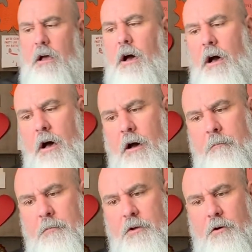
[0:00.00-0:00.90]

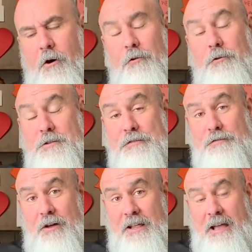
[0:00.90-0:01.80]
um, although it's
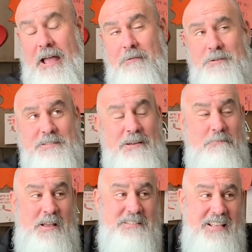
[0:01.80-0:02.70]
funny i always tell
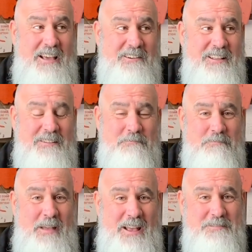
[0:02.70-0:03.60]
my saturday
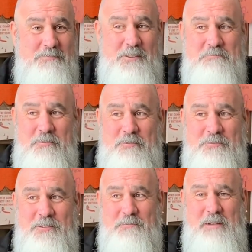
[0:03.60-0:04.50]
mass people
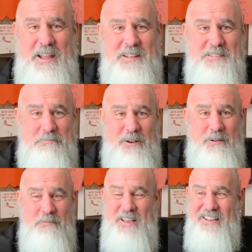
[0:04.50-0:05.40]
you're my
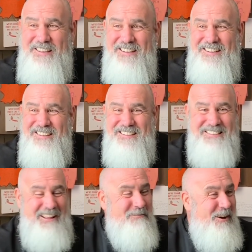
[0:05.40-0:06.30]
experiment
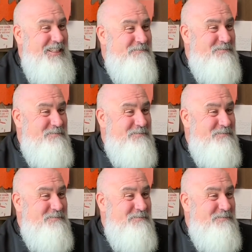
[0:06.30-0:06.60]
like while i'm